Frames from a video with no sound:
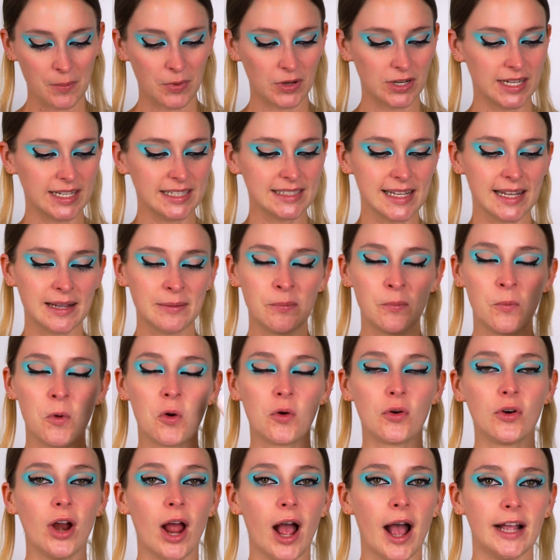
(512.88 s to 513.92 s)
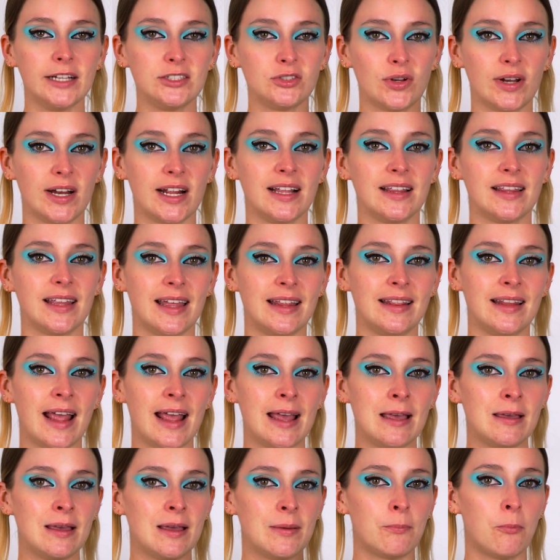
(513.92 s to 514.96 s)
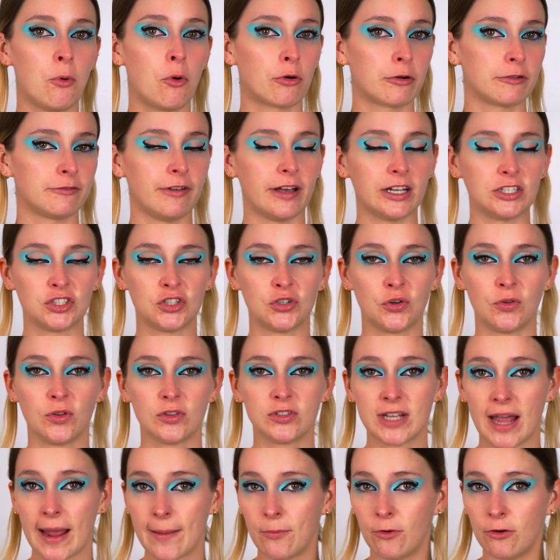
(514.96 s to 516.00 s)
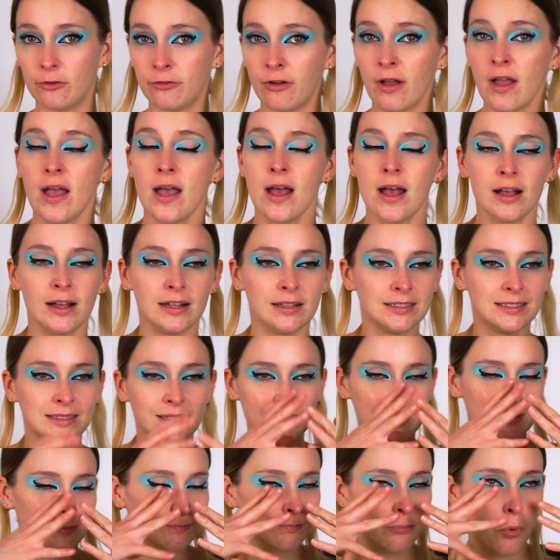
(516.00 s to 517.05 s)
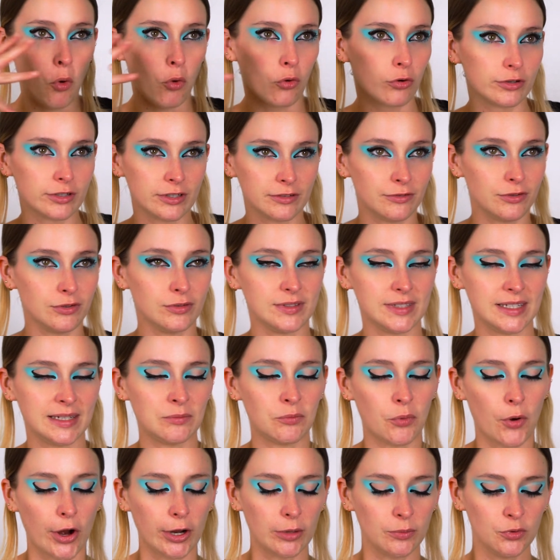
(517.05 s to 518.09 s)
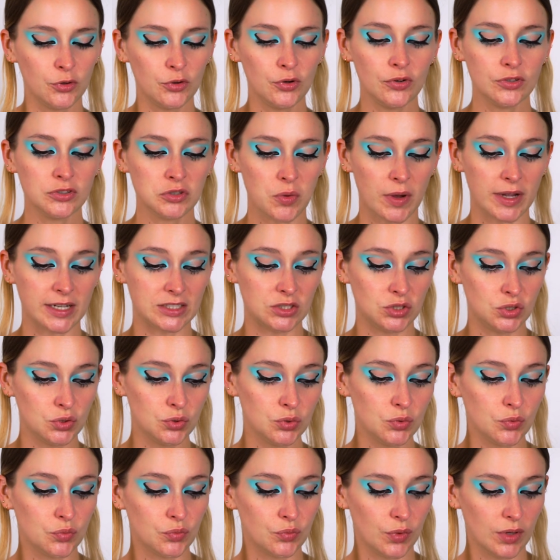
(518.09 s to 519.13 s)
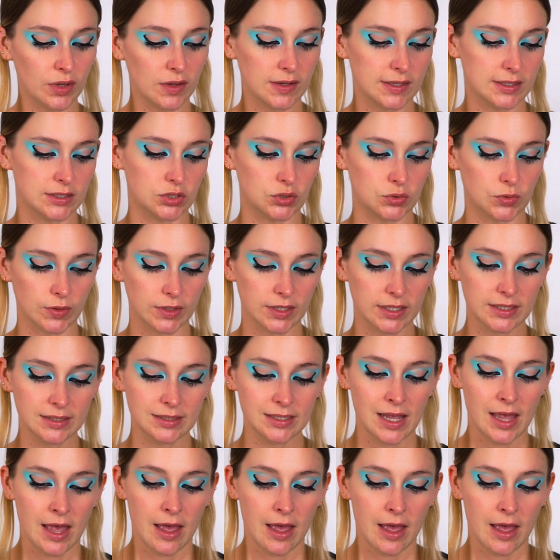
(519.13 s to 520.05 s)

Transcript: But it's like more hydrating than a professional type of pore diffusing primer, so I do really enjoy it.